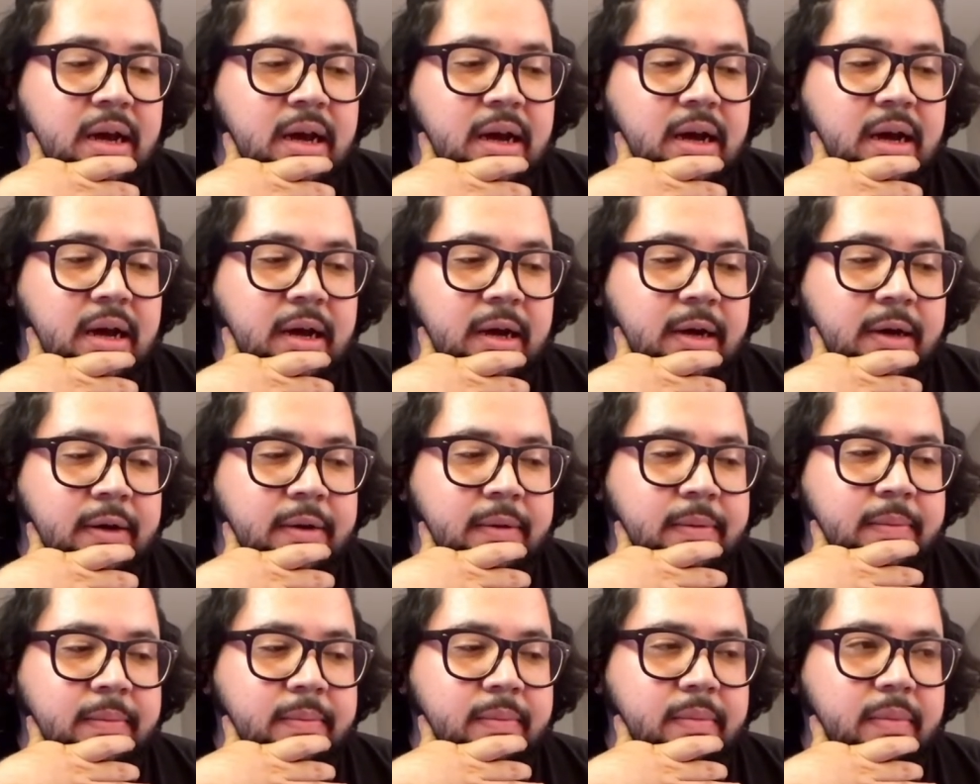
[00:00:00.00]

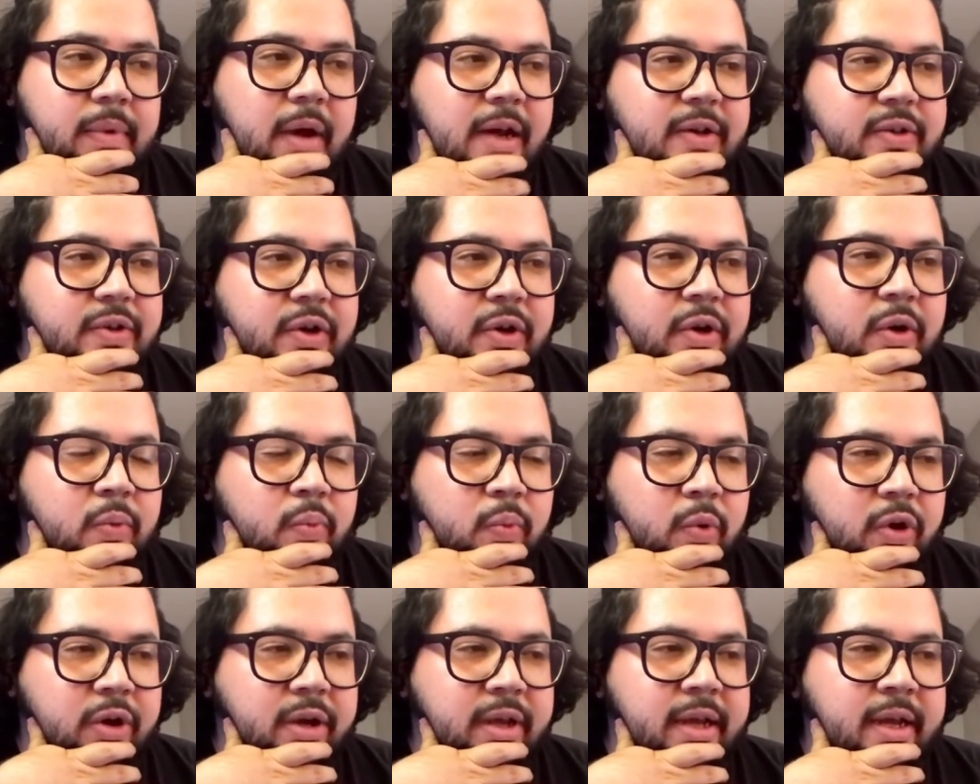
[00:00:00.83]
Um, I started
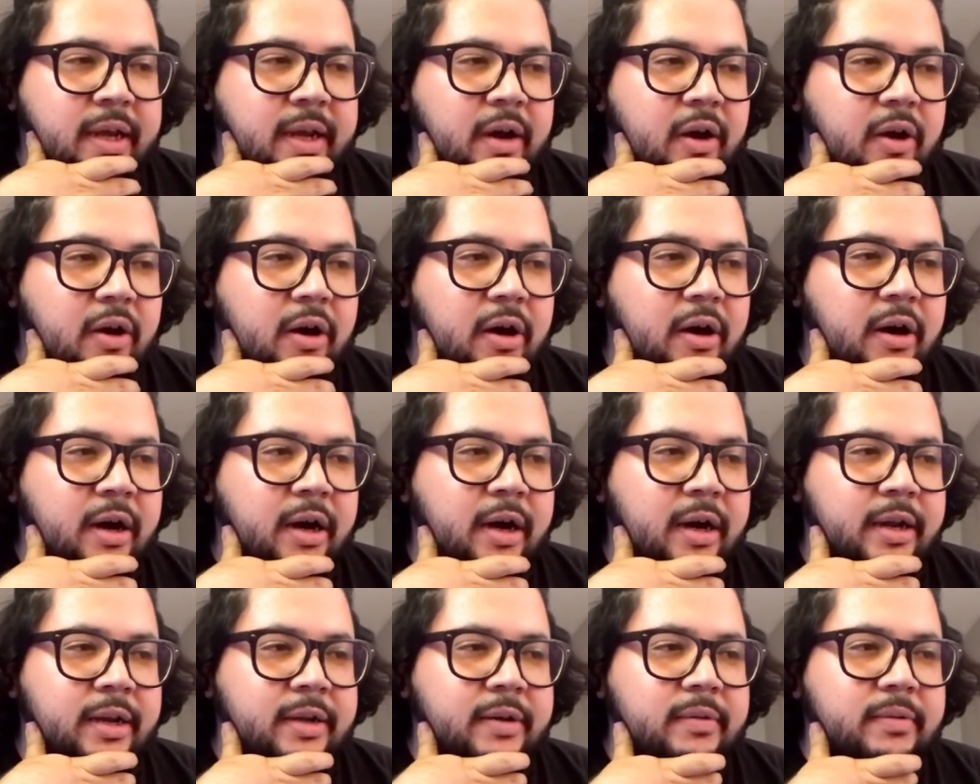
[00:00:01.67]
working
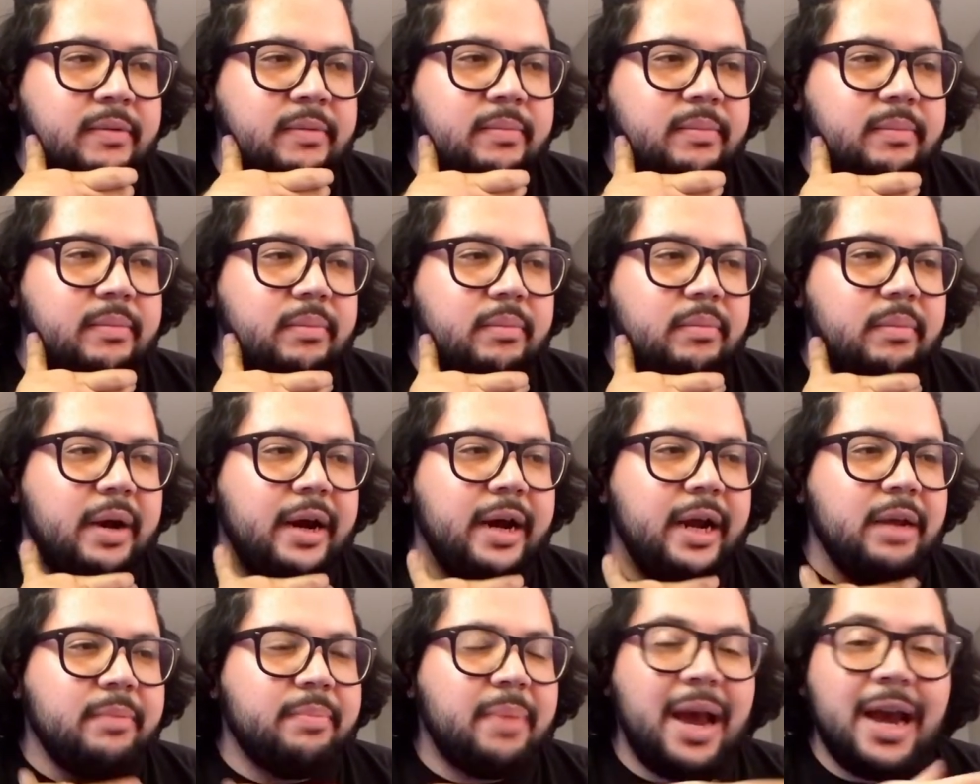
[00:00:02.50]
on
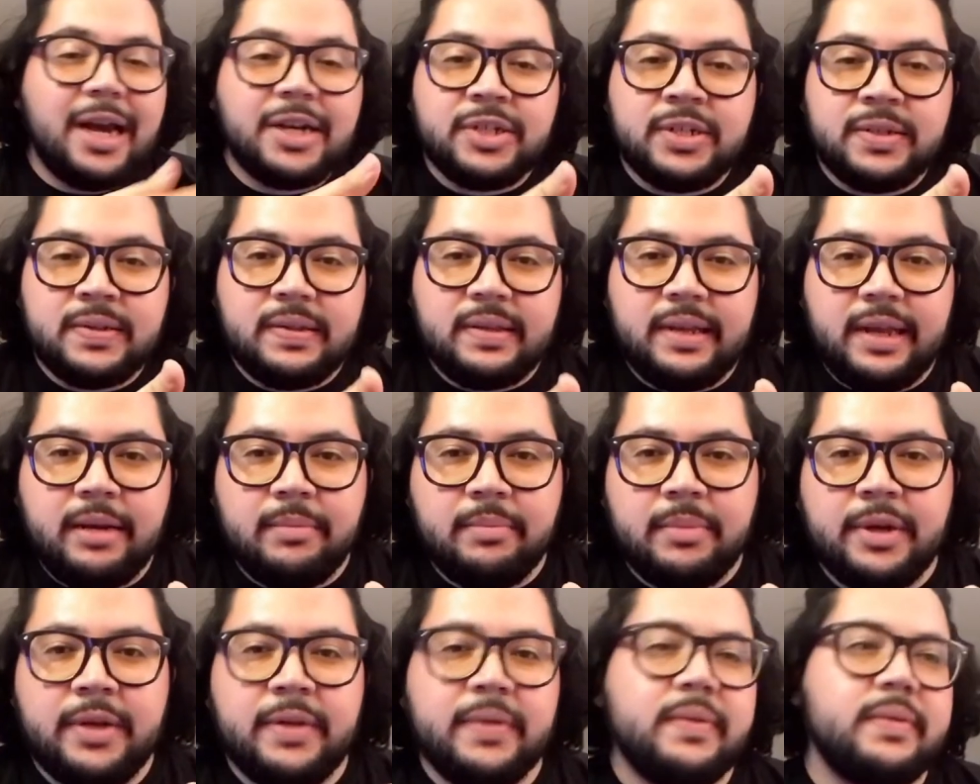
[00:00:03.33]
my passion
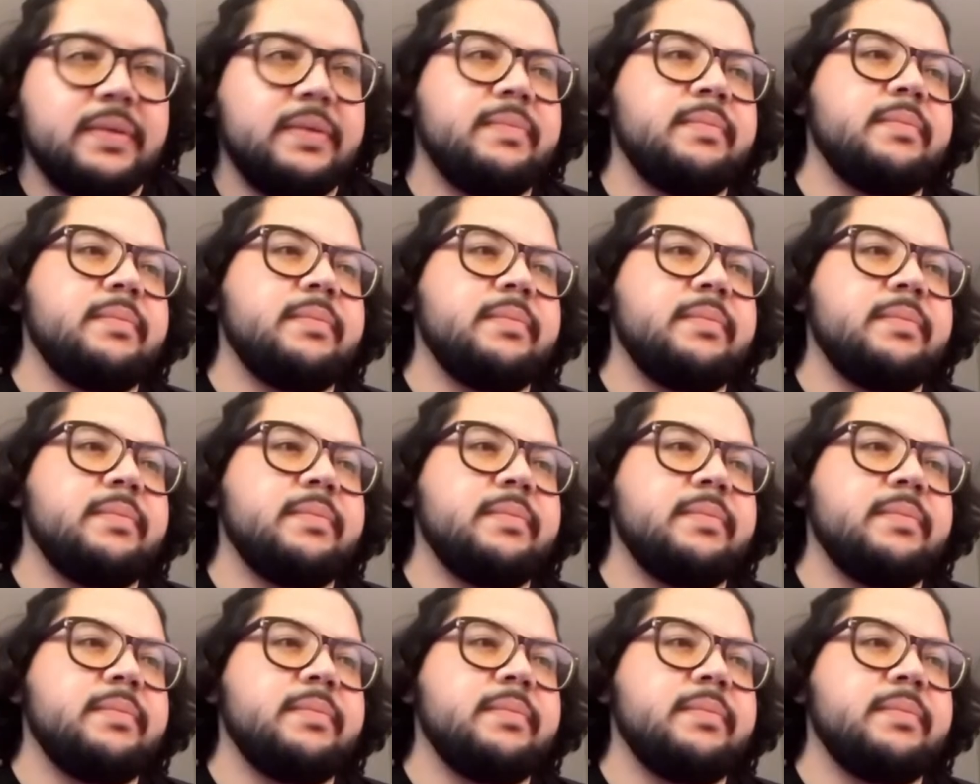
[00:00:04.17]
statement.